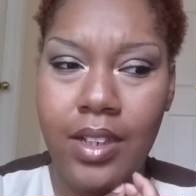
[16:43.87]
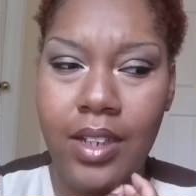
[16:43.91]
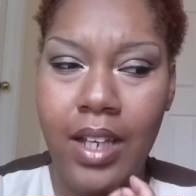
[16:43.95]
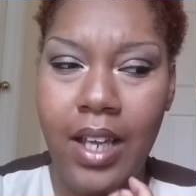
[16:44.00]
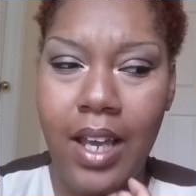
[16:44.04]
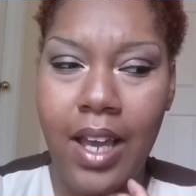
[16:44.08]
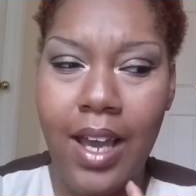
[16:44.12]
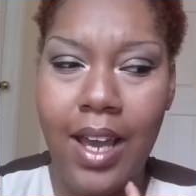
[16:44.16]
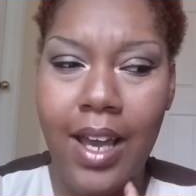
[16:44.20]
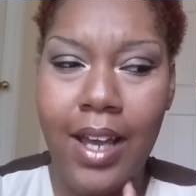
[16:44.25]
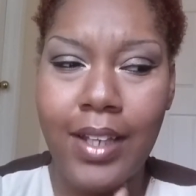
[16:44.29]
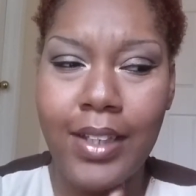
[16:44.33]

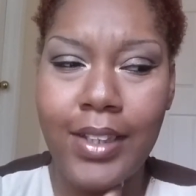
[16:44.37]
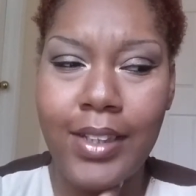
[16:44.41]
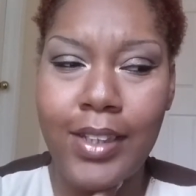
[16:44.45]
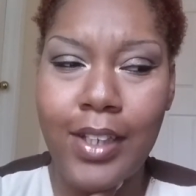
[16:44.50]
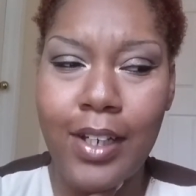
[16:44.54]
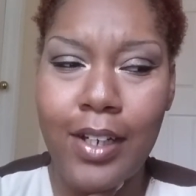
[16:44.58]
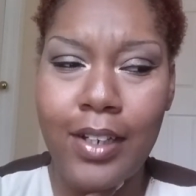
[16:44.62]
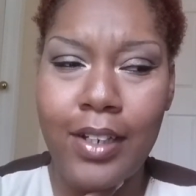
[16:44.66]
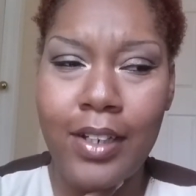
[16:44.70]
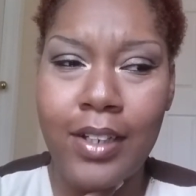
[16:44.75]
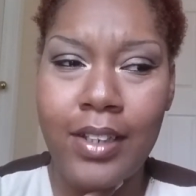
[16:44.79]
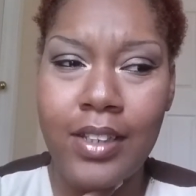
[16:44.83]
Yeah, I
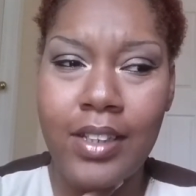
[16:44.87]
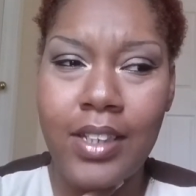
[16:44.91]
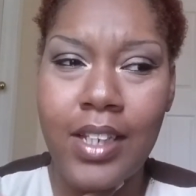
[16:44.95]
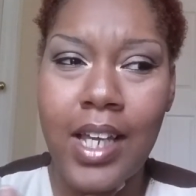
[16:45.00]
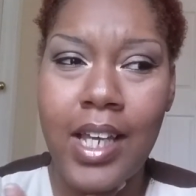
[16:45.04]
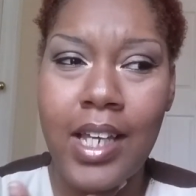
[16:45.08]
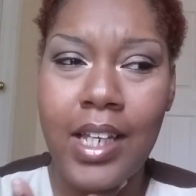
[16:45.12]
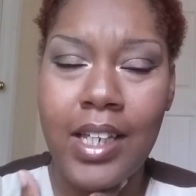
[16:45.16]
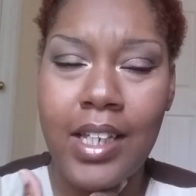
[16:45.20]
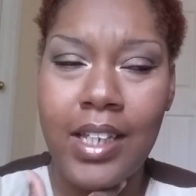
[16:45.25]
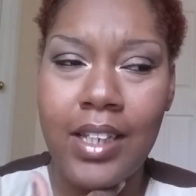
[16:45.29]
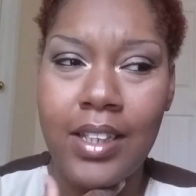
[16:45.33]
started
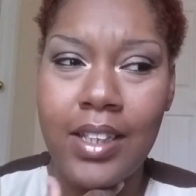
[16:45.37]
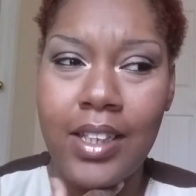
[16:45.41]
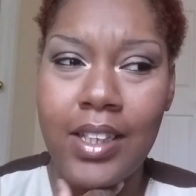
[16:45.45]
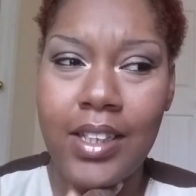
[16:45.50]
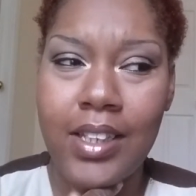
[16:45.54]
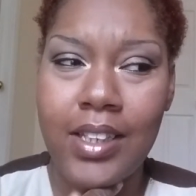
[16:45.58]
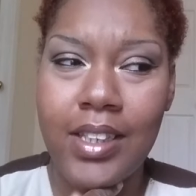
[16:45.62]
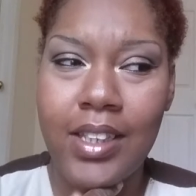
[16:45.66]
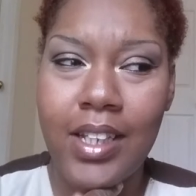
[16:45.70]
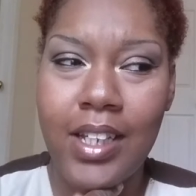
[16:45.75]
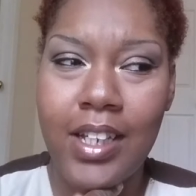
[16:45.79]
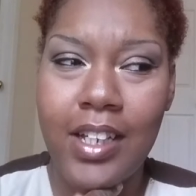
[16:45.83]
taking
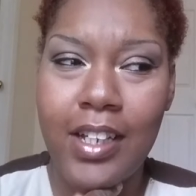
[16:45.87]
the